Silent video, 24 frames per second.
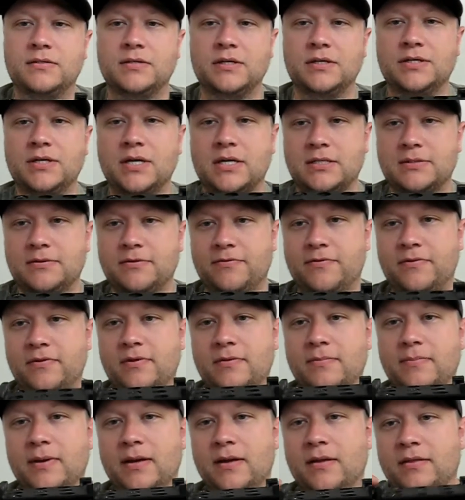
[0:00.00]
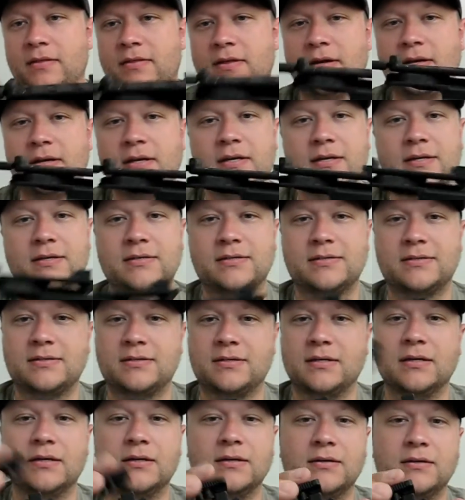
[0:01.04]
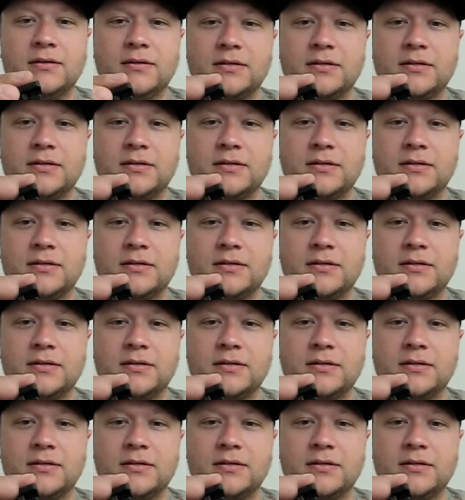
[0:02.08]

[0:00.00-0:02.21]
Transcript: adjustable for the belt thickness and